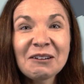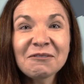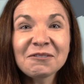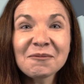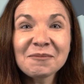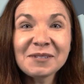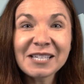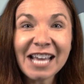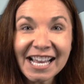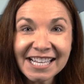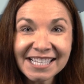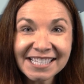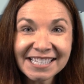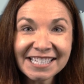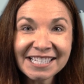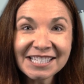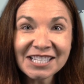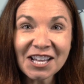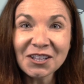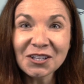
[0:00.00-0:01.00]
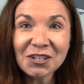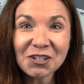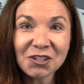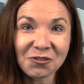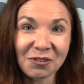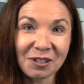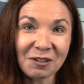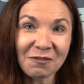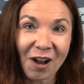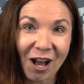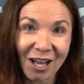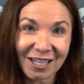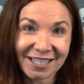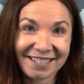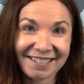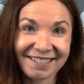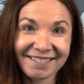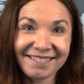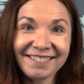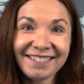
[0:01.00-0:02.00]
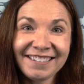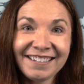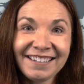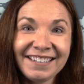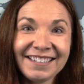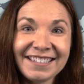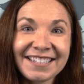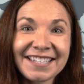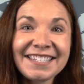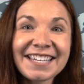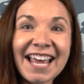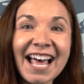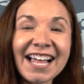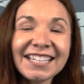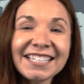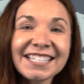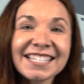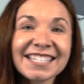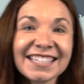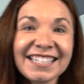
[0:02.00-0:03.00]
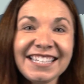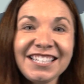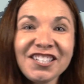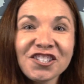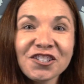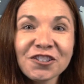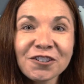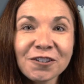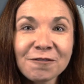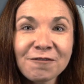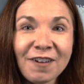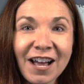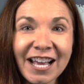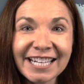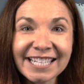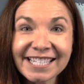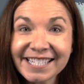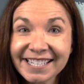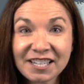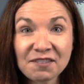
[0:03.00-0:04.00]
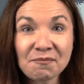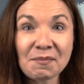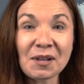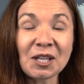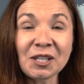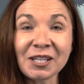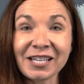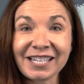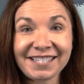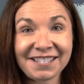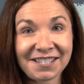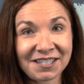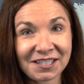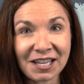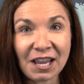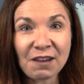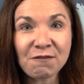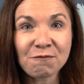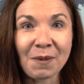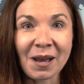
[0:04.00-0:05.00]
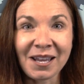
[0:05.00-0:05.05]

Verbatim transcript: From Teslas on the street of Austin to Dallas LEED certifying city buildings to save